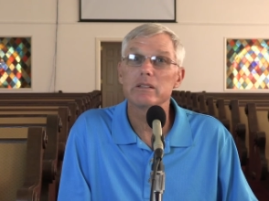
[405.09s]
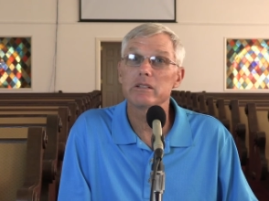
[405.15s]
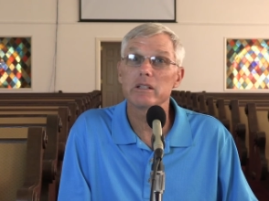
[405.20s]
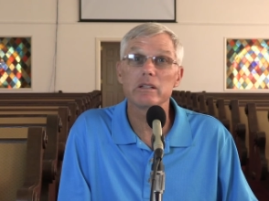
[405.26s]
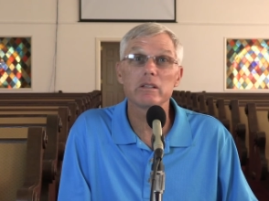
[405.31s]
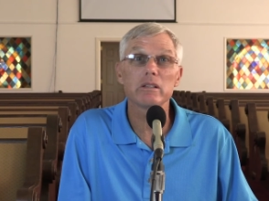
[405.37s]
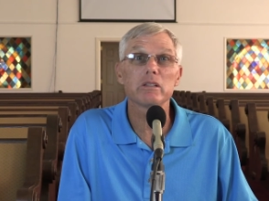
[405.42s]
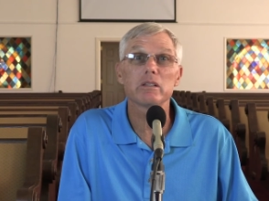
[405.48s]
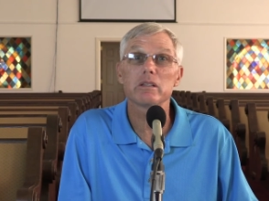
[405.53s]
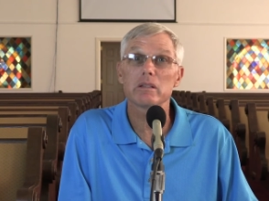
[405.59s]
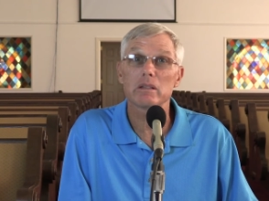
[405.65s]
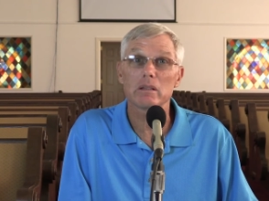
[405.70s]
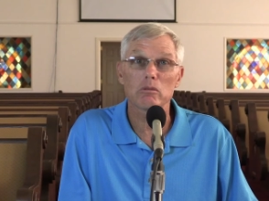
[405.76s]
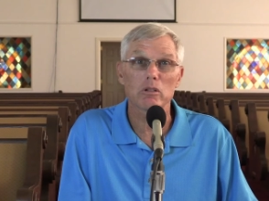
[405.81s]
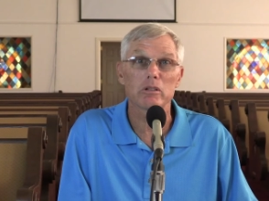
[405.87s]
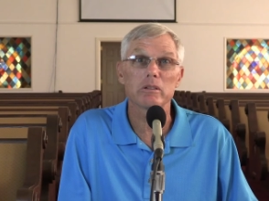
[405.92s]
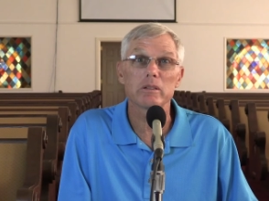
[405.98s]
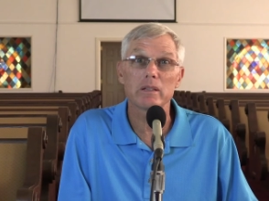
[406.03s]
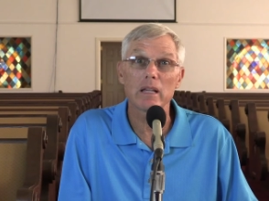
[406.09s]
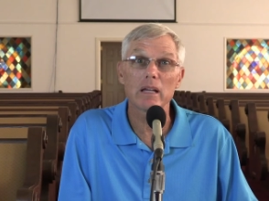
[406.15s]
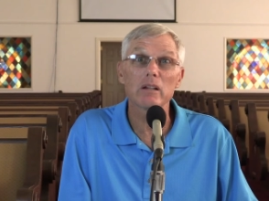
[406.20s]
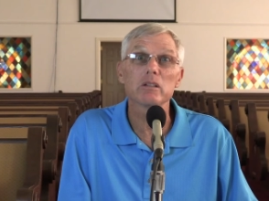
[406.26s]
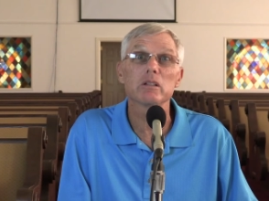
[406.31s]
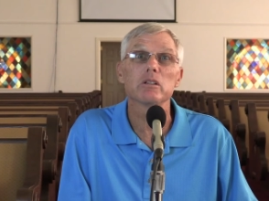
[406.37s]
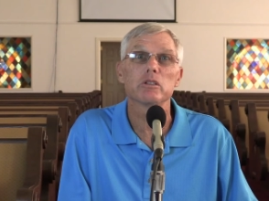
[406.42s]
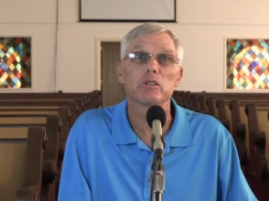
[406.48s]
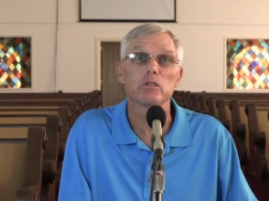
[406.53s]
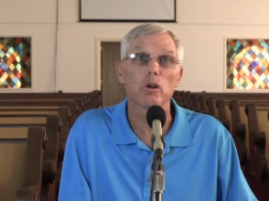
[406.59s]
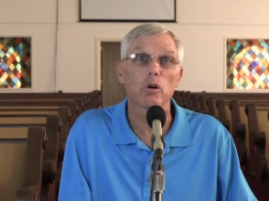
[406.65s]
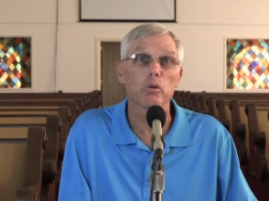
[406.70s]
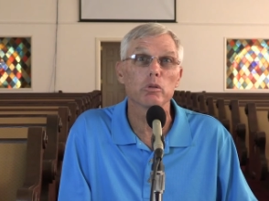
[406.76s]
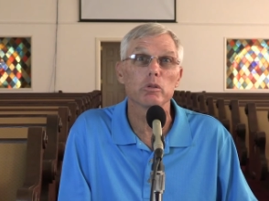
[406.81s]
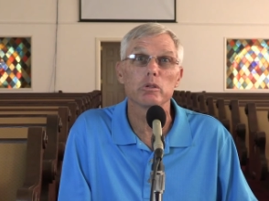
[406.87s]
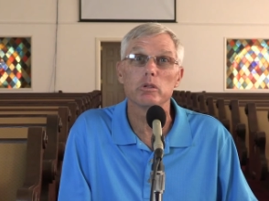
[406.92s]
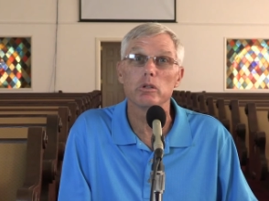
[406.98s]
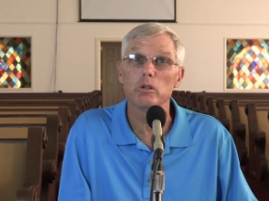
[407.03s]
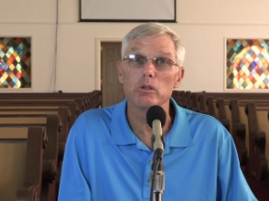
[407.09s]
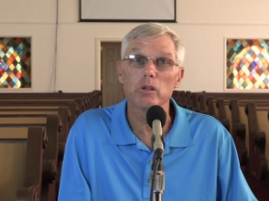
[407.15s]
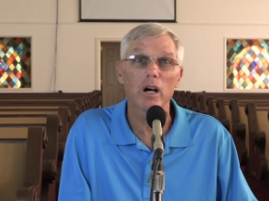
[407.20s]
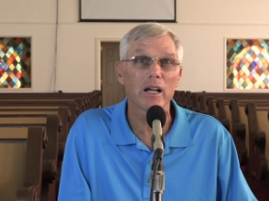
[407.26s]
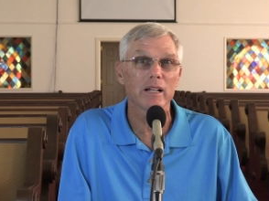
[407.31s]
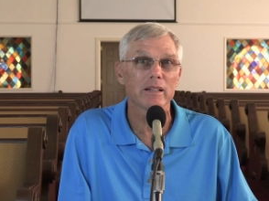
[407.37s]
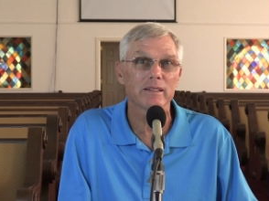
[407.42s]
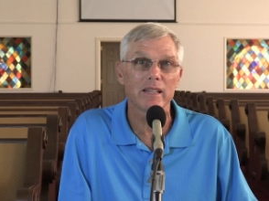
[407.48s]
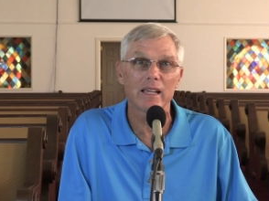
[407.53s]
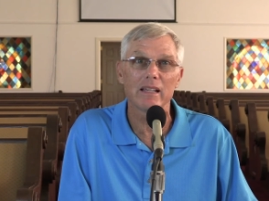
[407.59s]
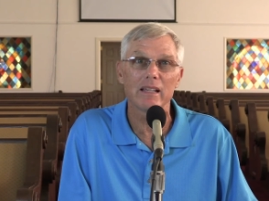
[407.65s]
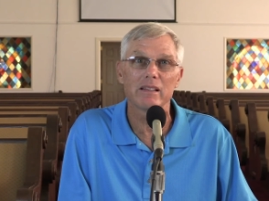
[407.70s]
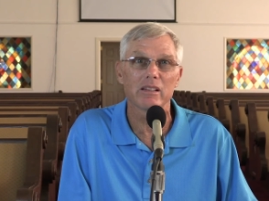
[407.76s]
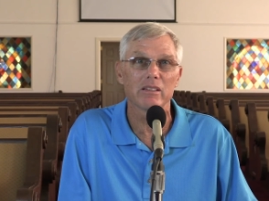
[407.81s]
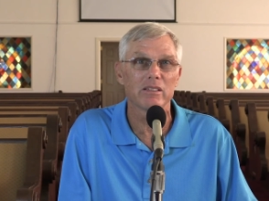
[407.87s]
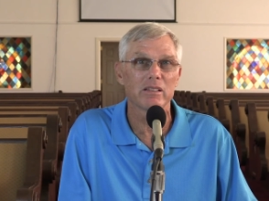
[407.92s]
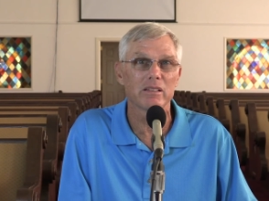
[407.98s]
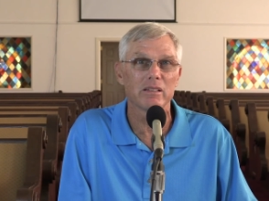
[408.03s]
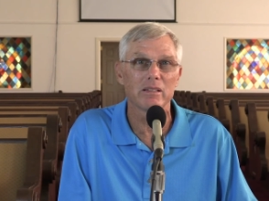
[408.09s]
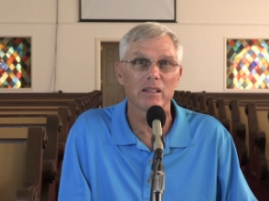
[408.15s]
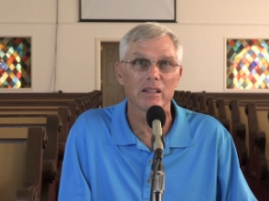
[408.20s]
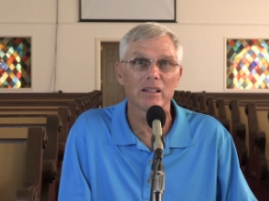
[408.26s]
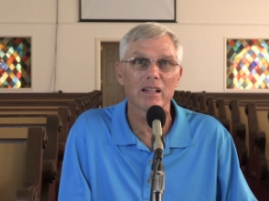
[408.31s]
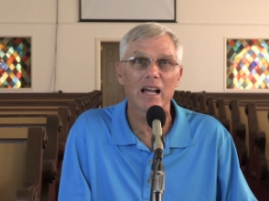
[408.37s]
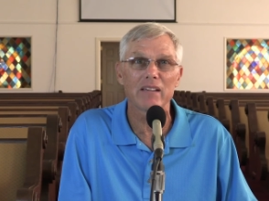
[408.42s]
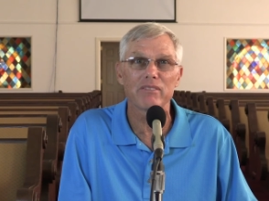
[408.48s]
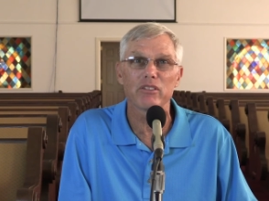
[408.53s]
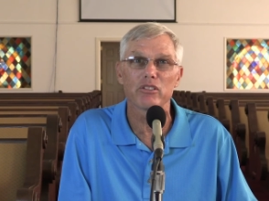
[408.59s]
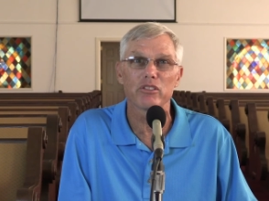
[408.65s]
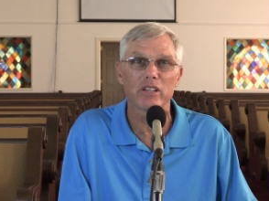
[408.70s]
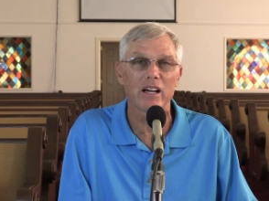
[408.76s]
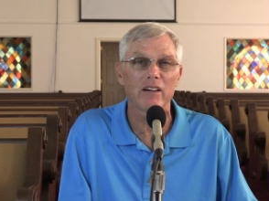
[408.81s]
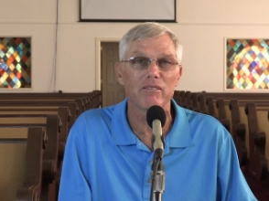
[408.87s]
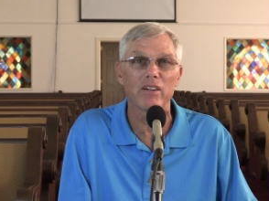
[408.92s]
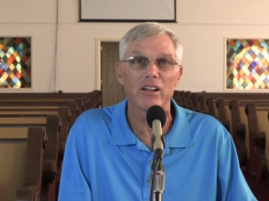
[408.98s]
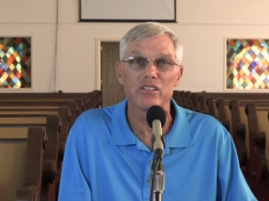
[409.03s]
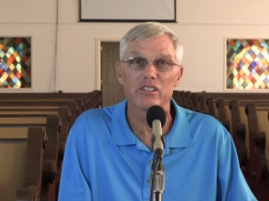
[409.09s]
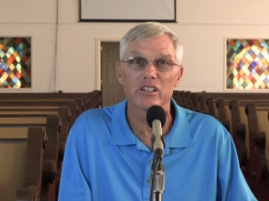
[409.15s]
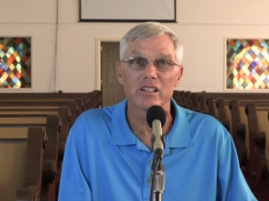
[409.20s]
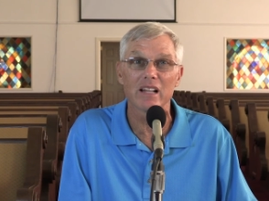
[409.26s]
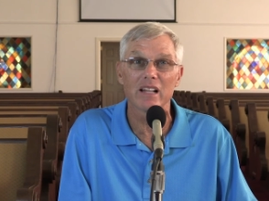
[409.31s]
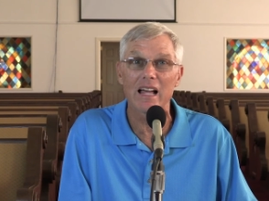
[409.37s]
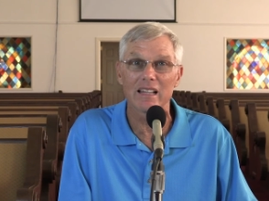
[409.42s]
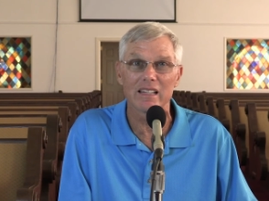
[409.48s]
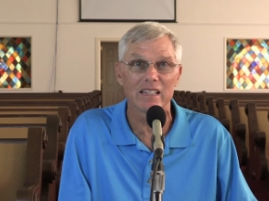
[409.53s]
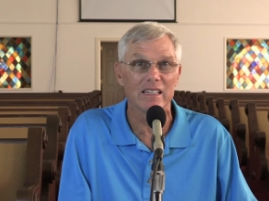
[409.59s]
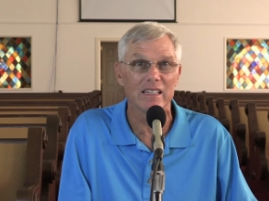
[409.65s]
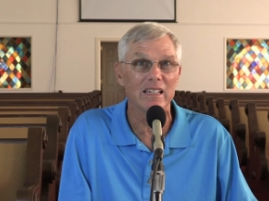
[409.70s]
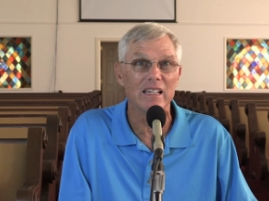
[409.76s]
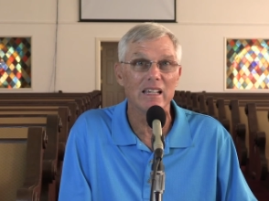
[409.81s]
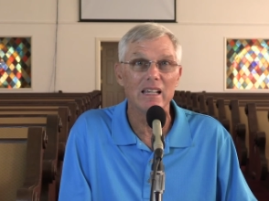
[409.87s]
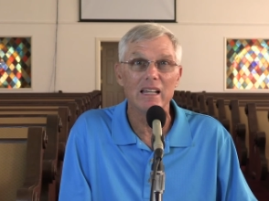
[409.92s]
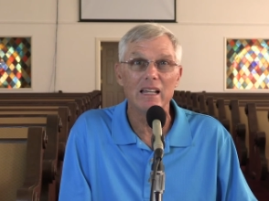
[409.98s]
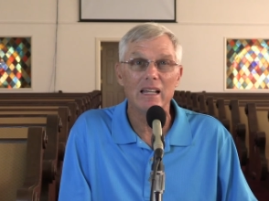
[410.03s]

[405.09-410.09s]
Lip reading: Jesus was telling us, do not take the life of salvation lightly.